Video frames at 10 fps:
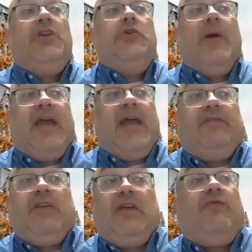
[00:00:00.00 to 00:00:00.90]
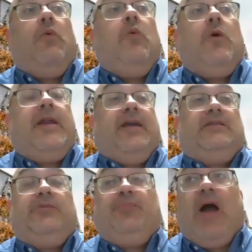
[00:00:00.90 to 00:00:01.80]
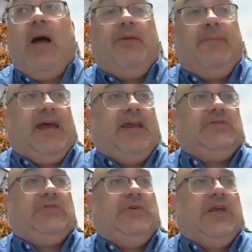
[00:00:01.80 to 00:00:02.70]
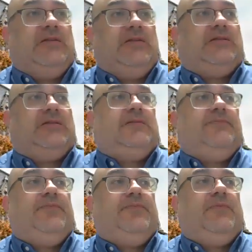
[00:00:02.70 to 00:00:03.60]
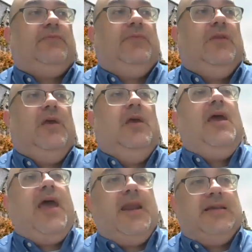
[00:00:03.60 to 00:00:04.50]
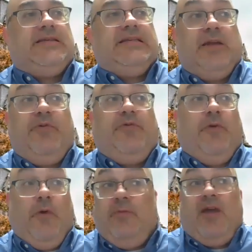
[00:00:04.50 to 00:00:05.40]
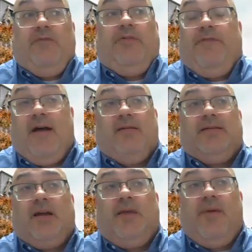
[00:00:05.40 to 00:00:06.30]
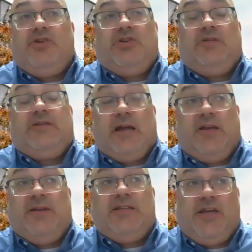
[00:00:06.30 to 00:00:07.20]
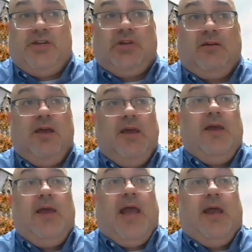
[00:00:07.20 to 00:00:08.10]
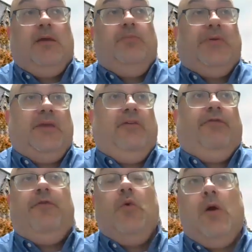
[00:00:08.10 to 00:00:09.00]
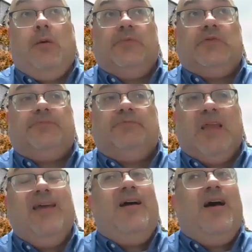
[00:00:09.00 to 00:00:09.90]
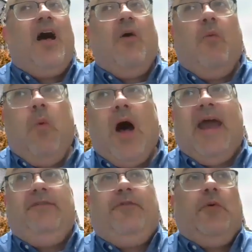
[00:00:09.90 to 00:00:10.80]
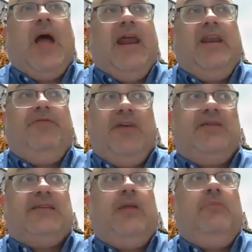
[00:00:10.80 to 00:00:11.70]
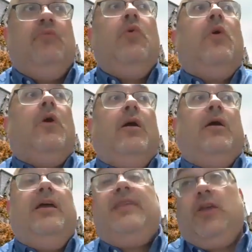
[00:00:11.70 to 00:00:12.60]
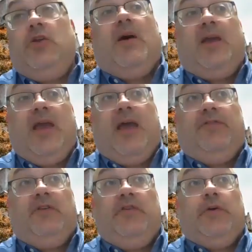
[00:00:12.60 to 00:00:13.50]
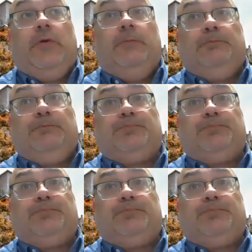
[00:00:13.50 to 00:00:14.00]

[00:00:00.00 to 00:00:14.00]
You might have to give a warning to problematic students. And as I said before, you might have to file documentation and complete forms. A wide variety of things and more that you might have to do.